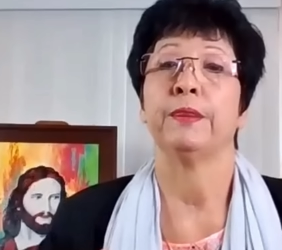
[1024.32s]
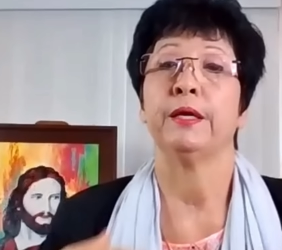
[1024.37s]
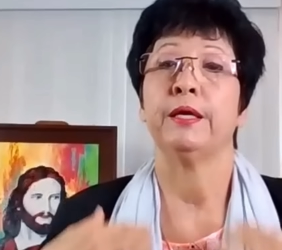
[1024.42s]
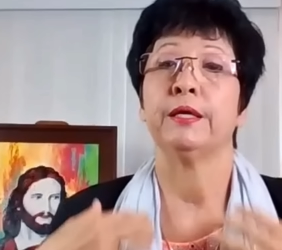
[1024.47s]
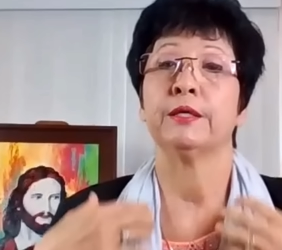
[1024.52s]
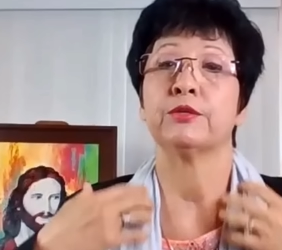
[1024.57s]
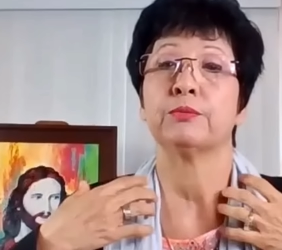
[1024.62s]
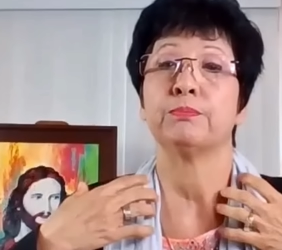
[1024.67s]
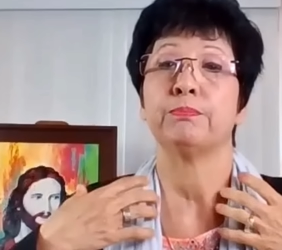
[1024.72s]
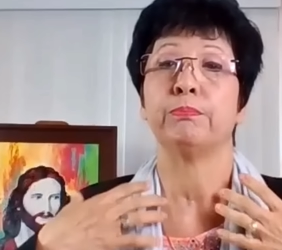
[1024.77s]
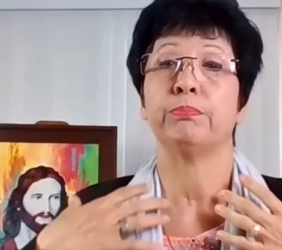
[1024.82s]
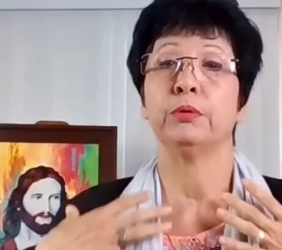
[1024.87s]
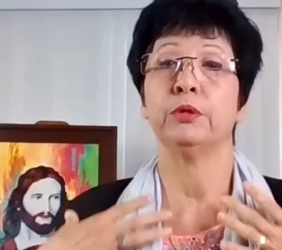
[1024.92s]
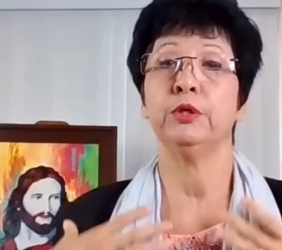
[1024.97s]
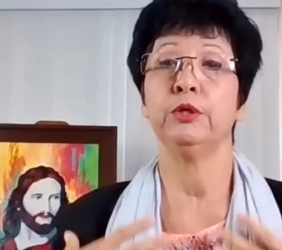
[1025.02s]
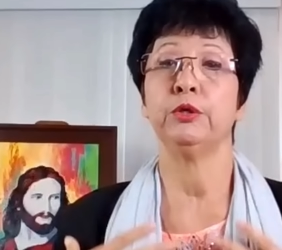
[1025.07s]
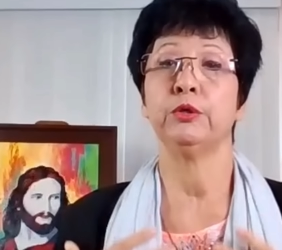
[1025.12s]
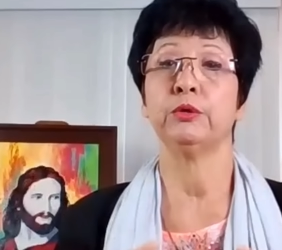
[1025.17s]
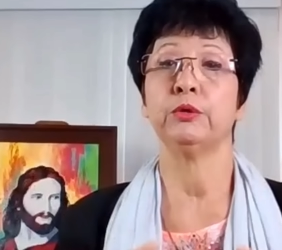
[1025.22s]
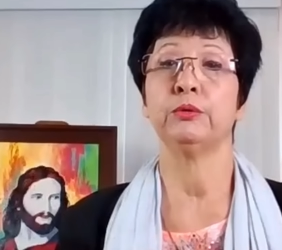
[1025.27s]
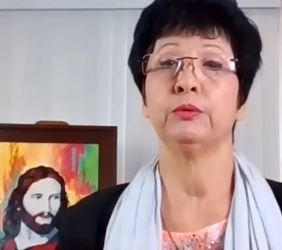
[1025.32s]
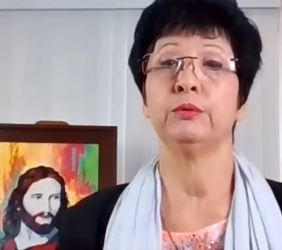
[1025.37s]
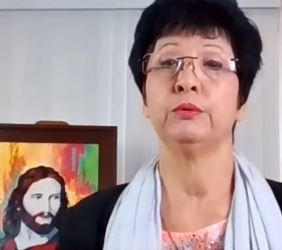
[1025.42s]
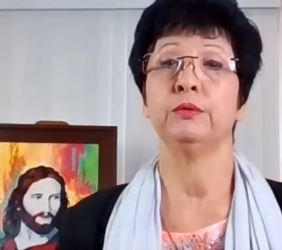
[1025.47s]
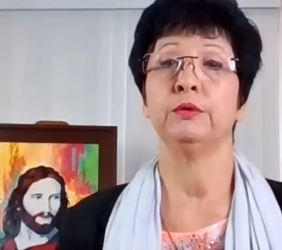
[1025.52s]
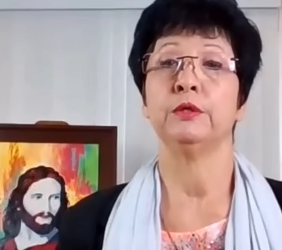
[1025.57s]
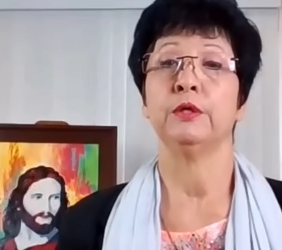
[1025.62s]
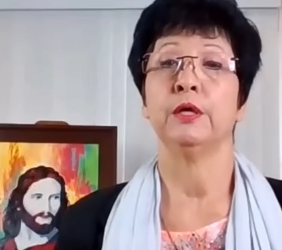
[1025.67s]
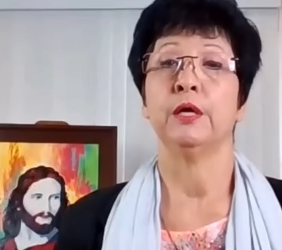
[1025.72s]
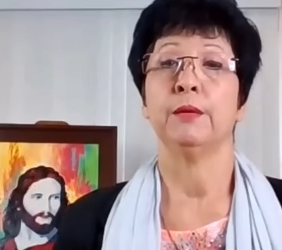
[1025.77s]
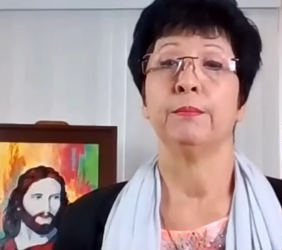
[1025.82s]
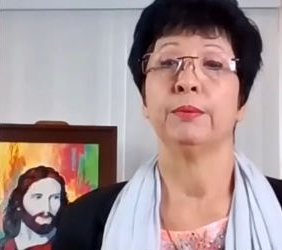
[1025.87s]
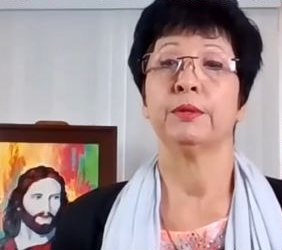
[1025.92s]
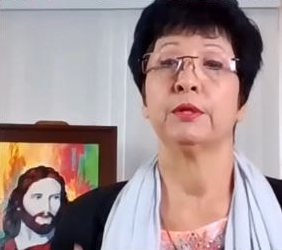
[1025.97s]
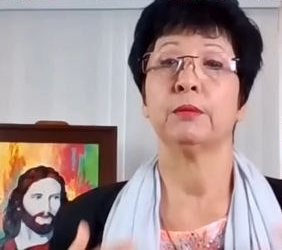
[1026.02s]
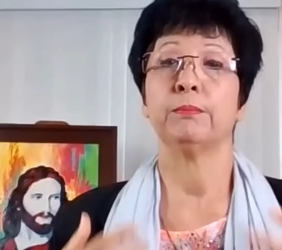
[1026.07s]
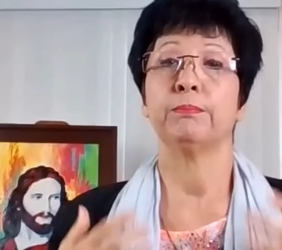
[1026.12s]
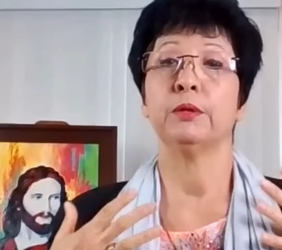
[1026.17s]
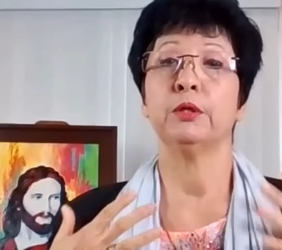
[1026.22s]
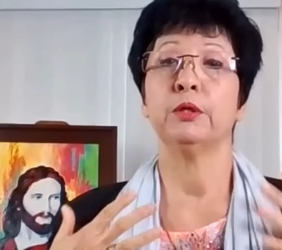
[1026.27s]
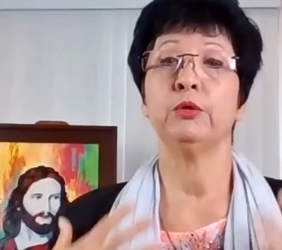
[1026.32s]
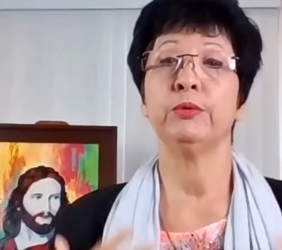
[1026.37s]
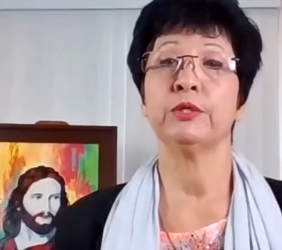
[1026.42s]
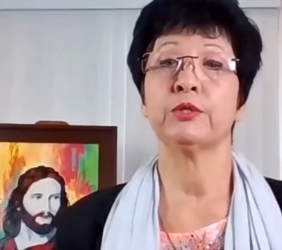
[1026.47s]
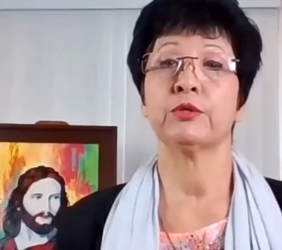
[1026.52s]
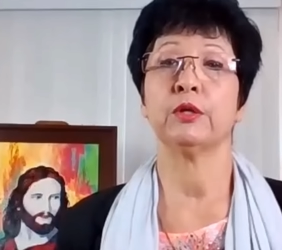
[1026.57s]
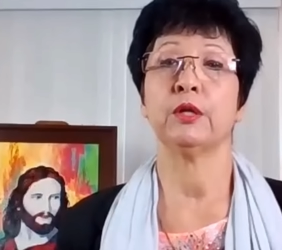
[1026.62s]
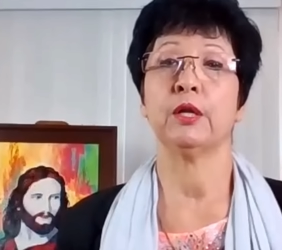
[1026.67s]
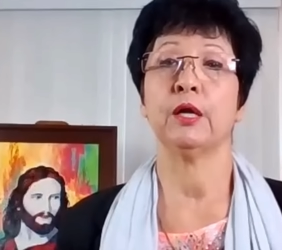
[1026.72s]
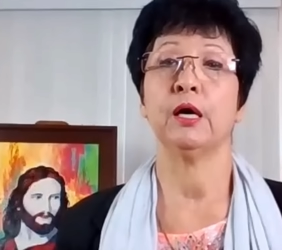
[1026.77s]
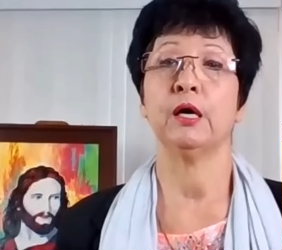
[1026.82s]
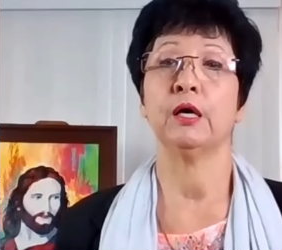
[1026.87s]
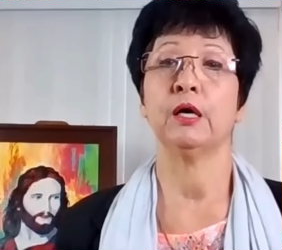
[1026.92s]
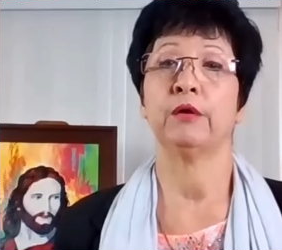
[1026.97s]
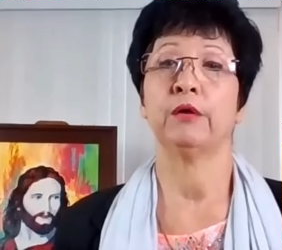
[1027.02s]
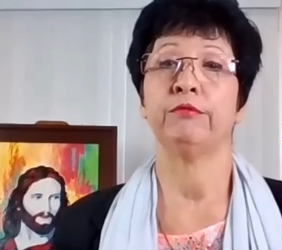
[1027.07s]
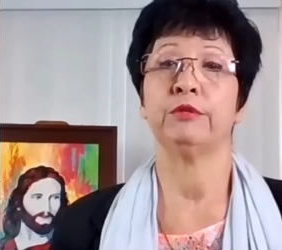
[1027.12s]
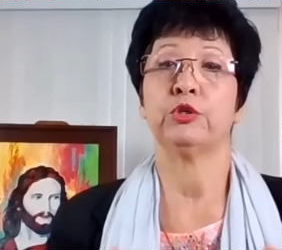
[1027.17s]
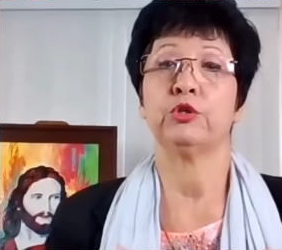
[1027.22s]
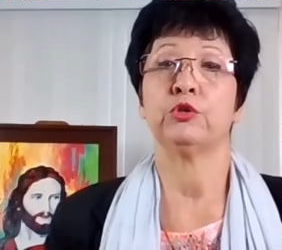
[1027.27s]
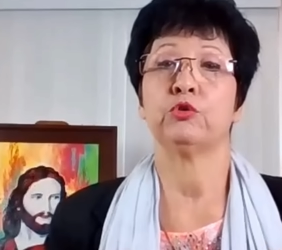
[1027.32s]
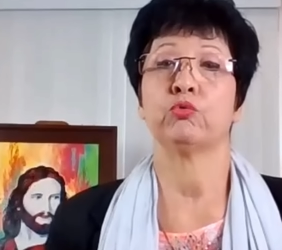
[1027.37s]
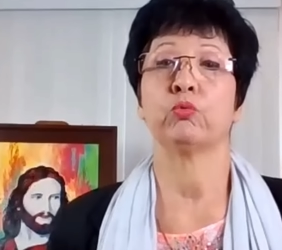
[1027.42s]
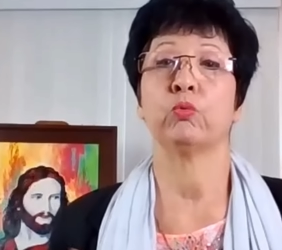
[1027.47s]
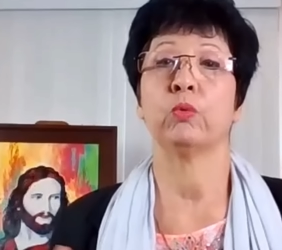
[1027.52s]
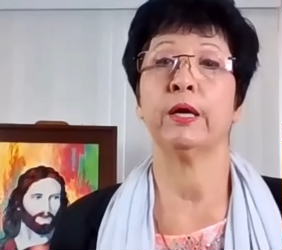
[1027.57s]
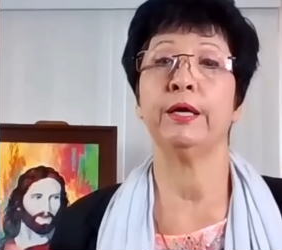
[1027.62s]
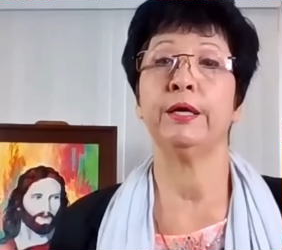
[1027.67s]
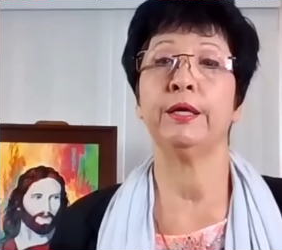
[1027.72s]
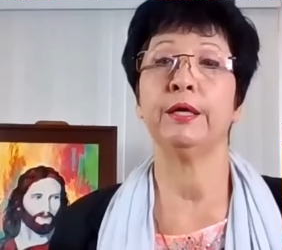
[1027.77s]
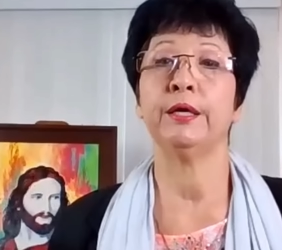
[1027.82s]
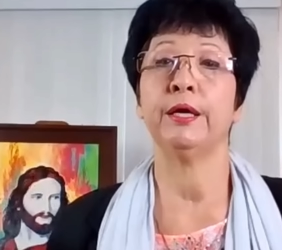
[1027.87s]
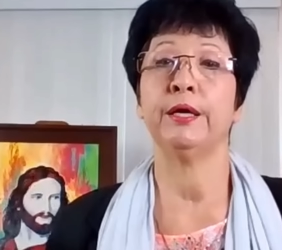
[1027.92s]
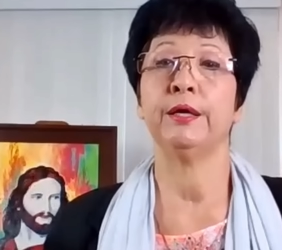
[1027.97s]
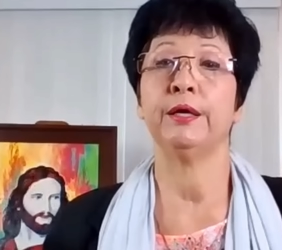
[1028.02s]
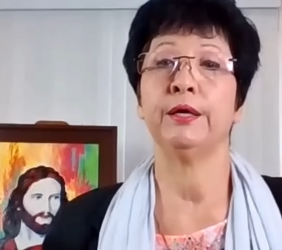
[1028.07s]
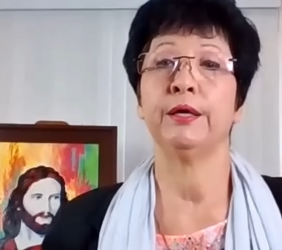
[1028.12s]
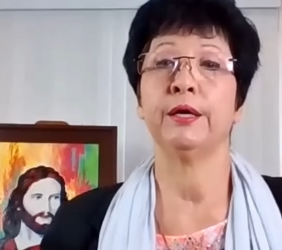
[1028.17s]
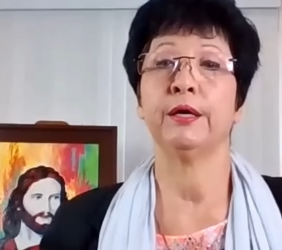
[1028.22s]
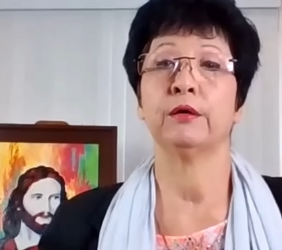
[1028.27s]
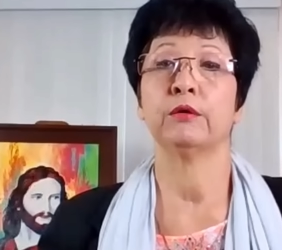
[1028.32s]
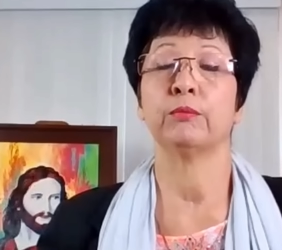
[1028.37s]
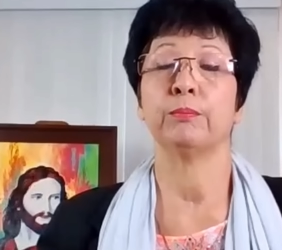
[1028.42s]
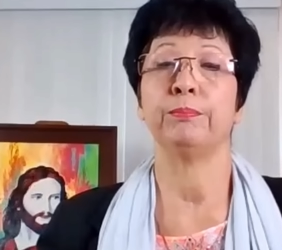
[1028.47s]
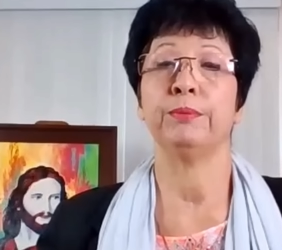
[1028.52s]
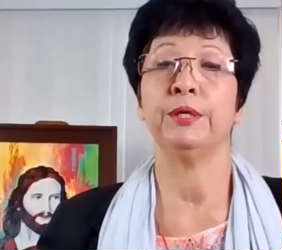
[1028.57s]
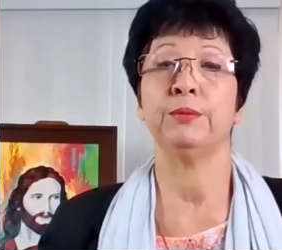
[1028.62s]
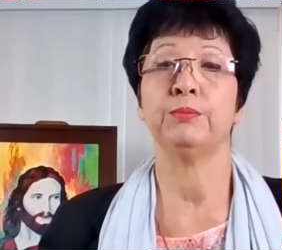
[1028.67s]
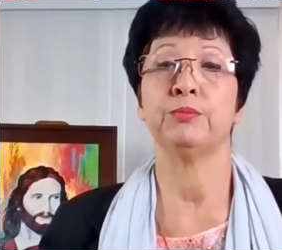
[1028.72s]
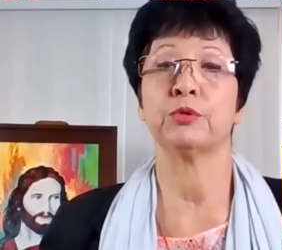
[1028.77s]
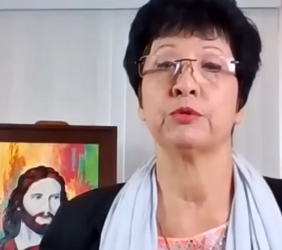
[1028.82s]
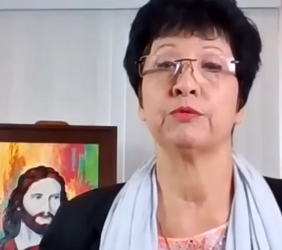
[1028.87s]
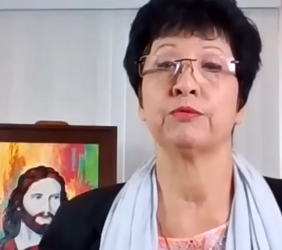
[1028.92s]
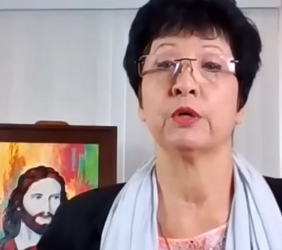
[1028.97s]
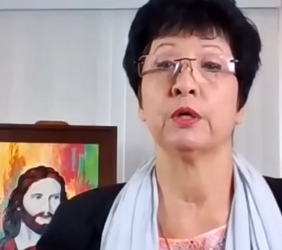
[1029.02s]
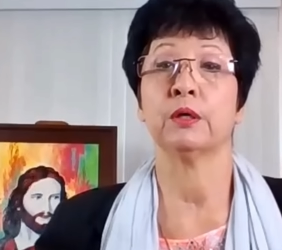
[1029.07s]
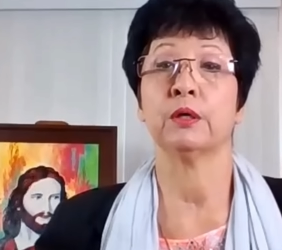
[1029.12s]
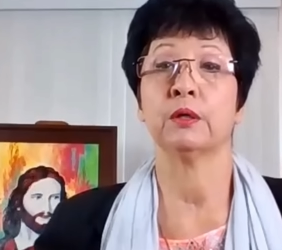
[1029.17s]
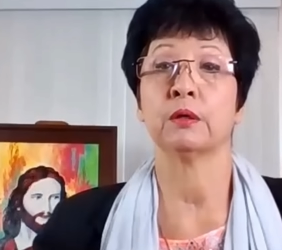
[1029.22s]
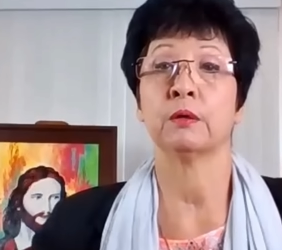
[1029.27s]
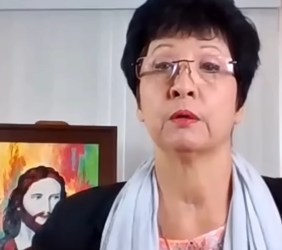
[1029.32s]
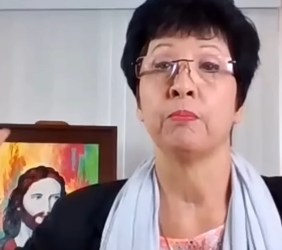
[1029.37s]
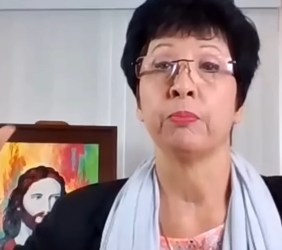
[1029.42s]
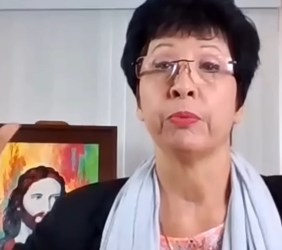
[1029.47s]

Speaker 1: He has blue, but the blue is alive. It's just radiating out beams of color.